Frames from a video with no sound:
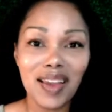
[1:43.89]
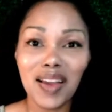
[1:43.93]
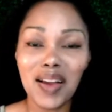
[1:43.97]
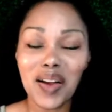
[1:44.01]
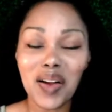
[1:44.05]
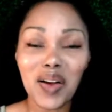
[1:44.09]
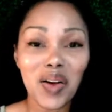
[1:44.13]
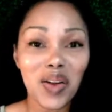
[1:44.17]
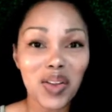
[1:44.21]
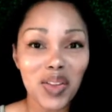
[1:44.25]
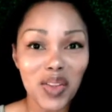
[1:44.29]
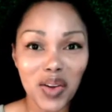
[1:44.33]

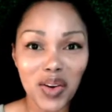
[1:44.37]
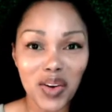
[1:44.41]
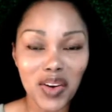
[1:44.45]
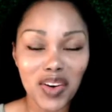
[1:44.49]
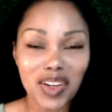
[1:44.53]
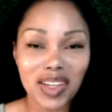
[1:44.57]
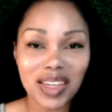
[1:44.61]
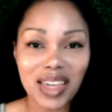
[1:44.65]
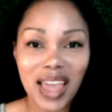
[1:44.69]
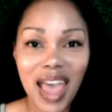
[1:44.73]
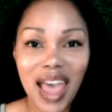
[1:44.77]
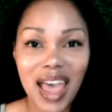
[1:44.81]

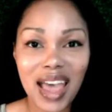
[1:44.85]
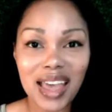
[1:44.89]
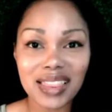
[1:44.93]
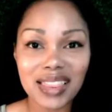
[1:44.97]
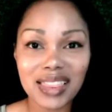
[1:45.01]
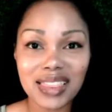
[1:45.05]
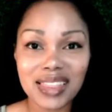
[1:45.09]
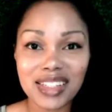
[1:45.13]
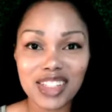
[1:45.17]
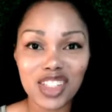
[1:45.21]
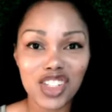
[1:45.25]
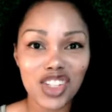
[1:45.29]
clerk at
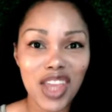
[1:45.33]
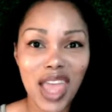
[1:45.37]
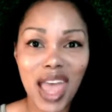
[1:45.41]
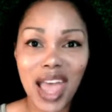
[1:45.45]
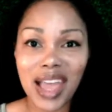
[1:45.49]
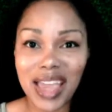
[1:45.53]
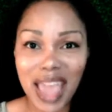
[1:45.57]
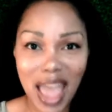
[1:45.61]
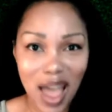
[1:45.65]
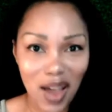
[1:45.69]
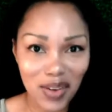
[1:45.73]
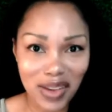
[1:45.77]
the
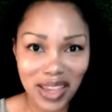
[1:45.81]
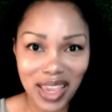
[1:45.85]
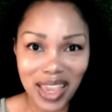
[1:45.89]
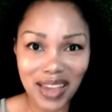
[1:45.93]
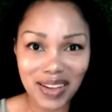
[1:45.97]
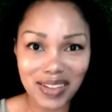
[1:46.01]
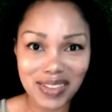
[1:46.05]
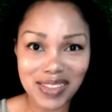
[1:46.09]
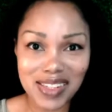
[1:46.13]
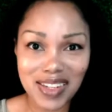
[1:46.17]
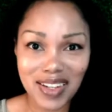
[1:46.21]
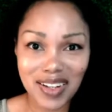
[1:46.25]
checkout
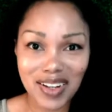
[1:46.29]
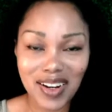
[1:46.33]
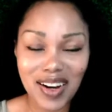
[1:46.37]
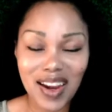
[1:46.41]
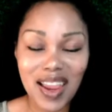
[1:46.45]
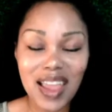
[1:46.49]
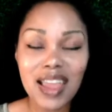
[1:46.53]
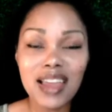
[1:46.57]
counter.